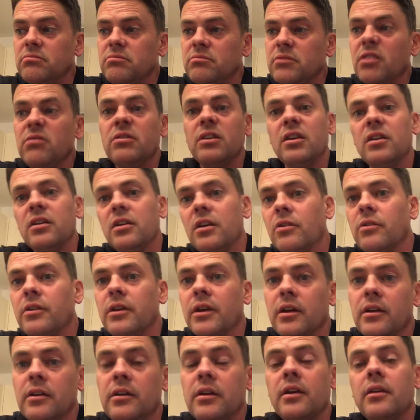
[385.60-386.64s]
oh yeah,
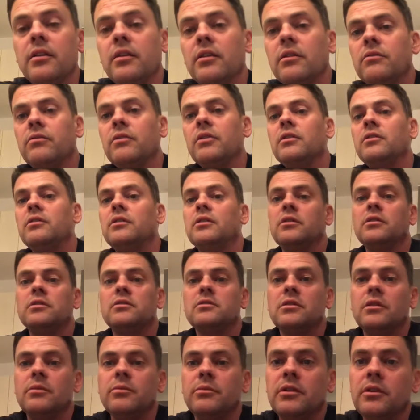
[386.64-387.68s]
okay, yeah, that's fine, yeah,
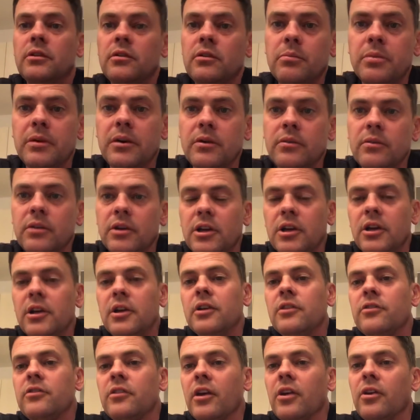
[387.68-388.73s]
just let me know the bill.
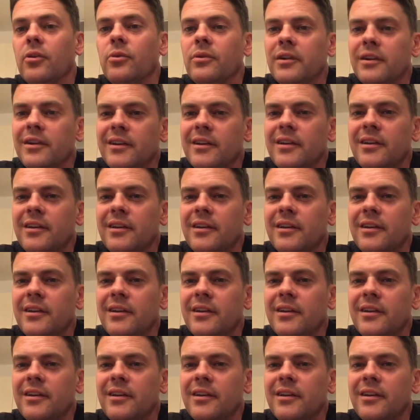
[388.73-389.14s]
So,